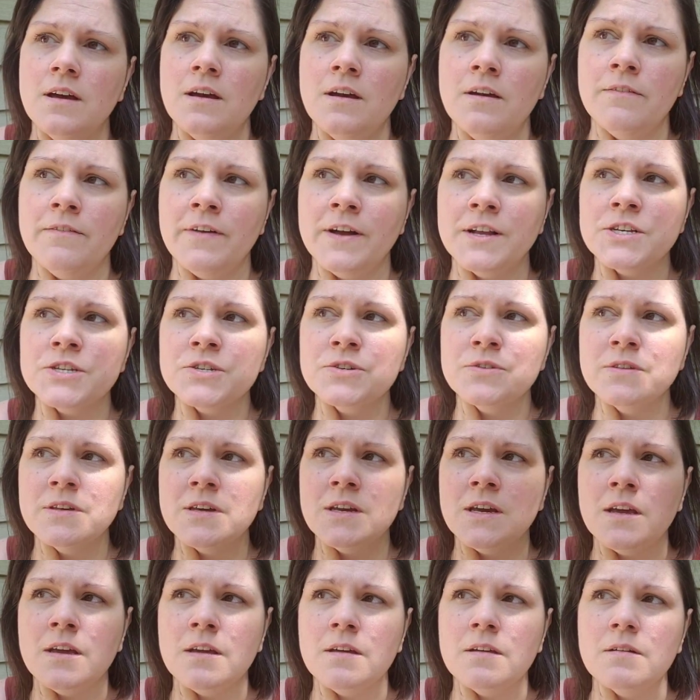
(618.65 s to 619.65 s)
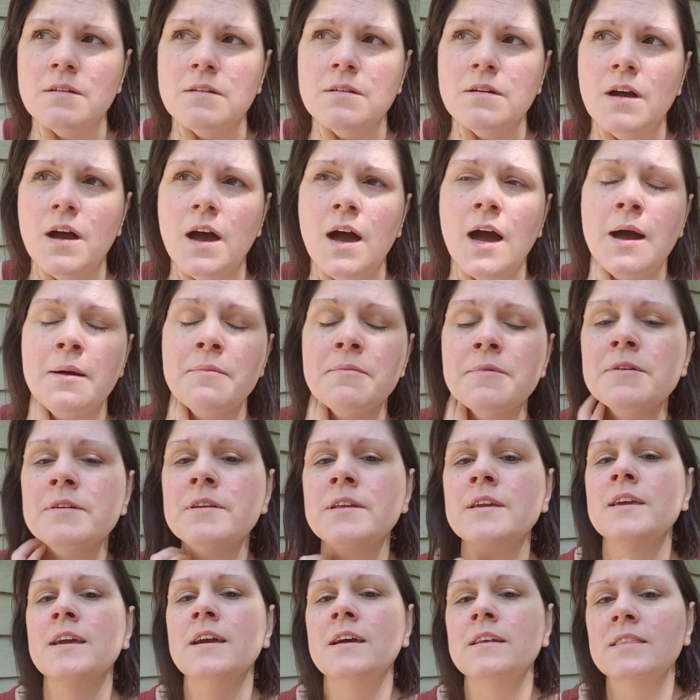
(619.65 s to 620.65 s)
eventually I'm going
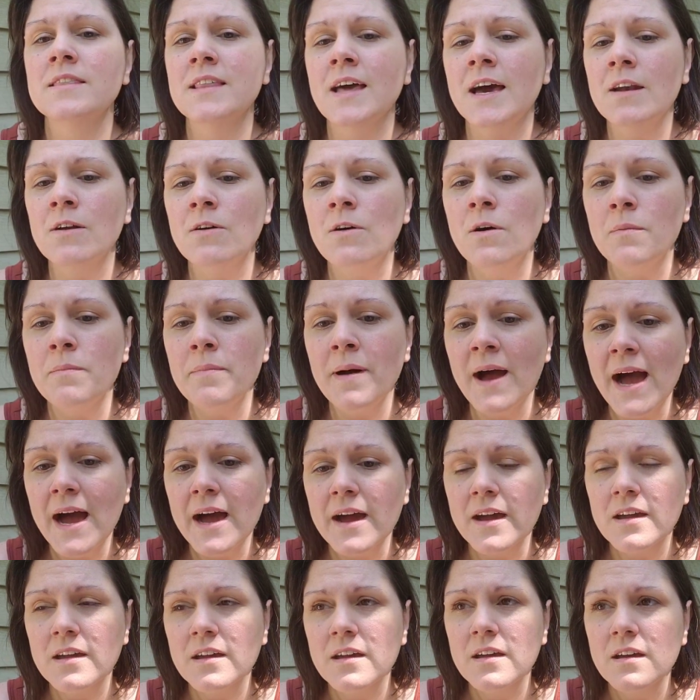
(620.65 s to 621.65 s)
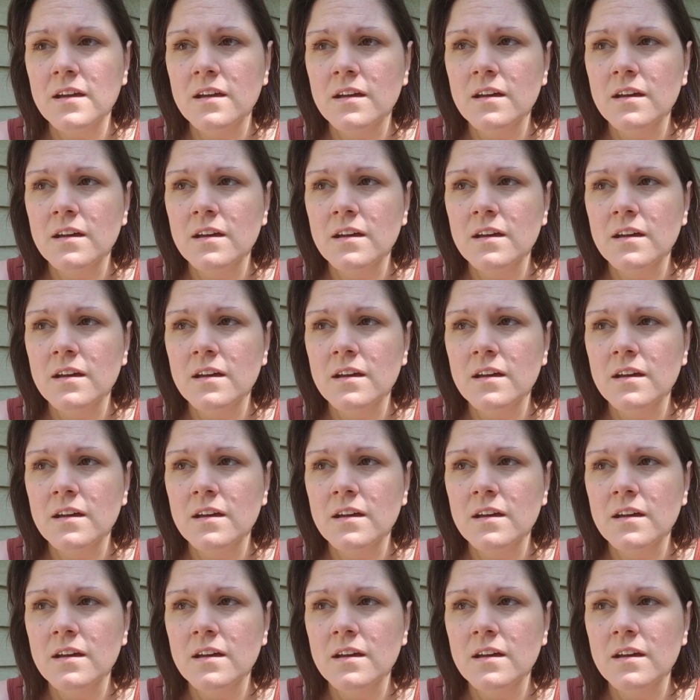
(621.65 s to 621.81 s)
to get that all back.